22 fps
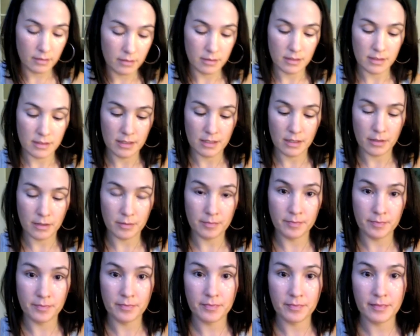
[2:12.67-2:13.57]
So
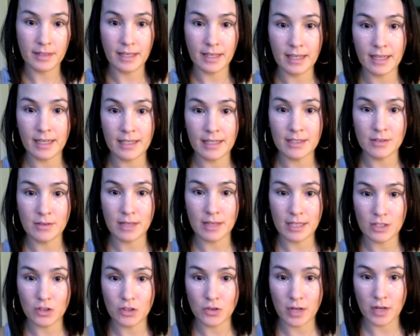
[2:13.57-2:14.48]
I kind of do
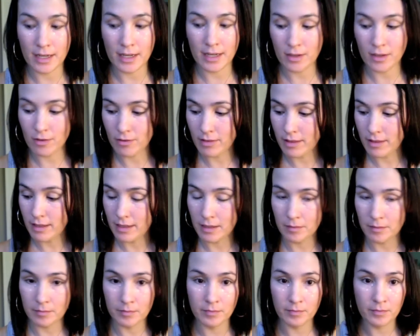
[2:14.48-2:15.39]
that triangle
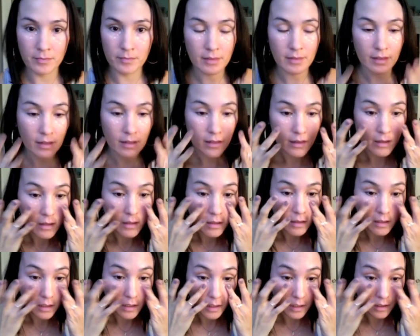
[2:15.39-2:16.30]
thing,
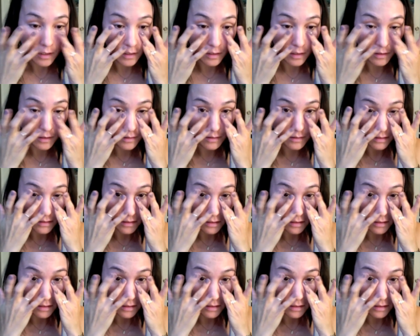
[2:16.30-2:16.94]
and